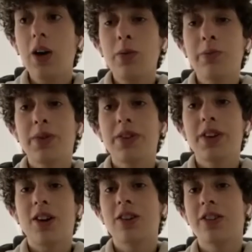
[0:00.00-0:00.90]
would put
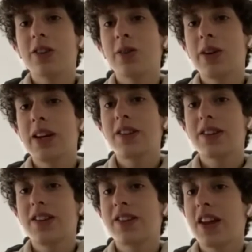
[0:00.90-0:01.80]
Douglas Luiz
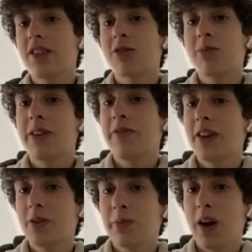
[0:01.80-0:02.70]
in central
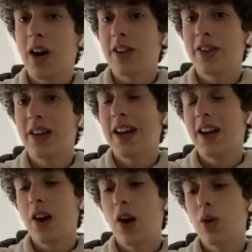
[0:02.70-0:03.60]
midfield personally
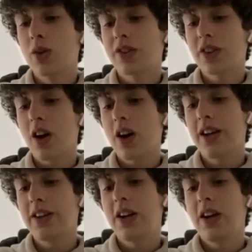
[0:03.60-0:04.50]

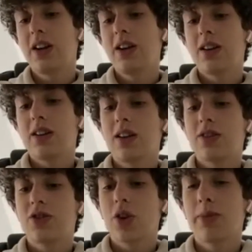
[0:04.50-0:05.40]
alongside
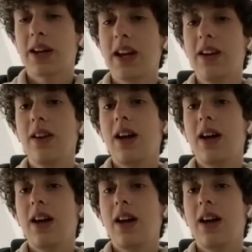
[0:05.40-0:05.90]
John Mcginn,